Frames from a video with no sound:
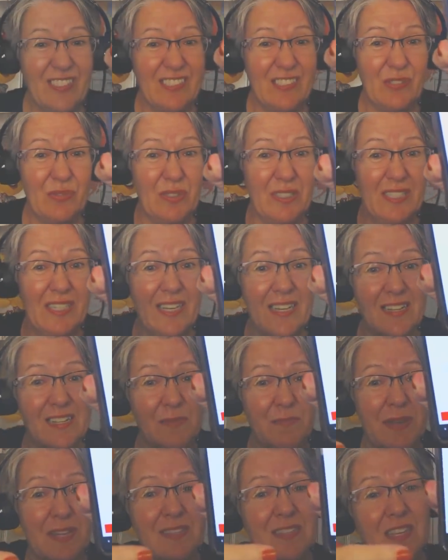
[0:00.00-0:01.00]
It's really
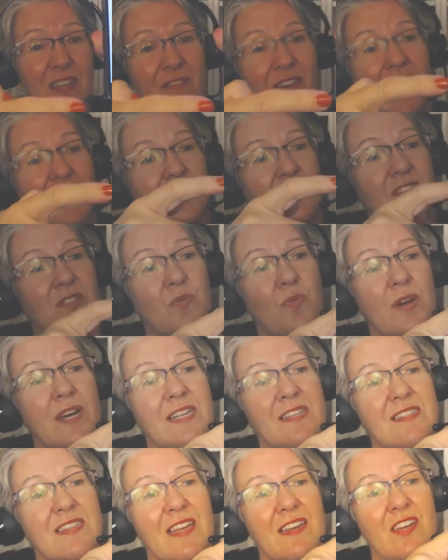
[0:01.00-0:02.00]
expensive. I just
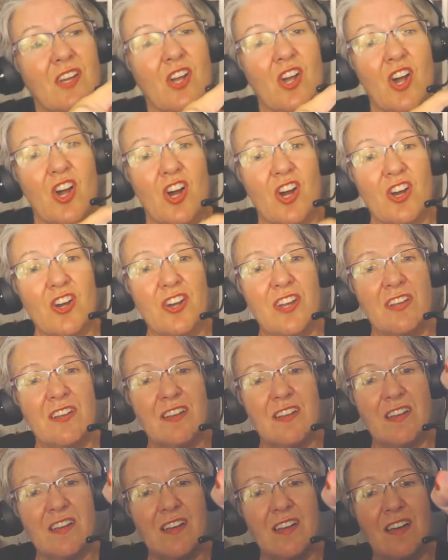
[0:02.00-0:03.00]
want to send a card
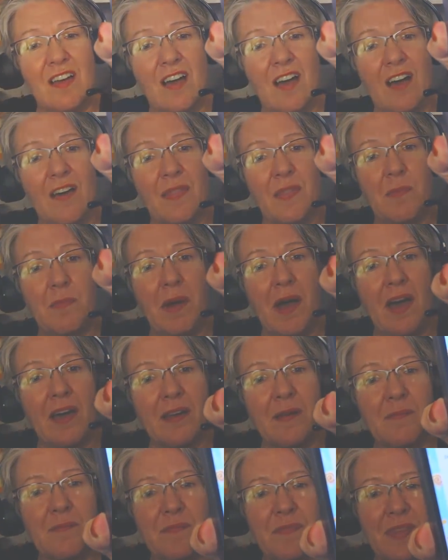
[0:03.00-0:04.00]
on the
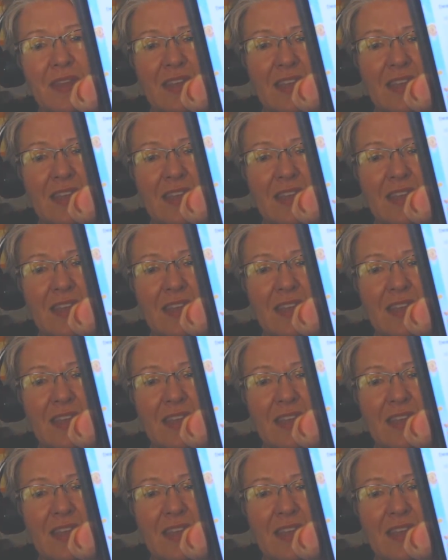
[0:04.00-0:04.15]
bottom.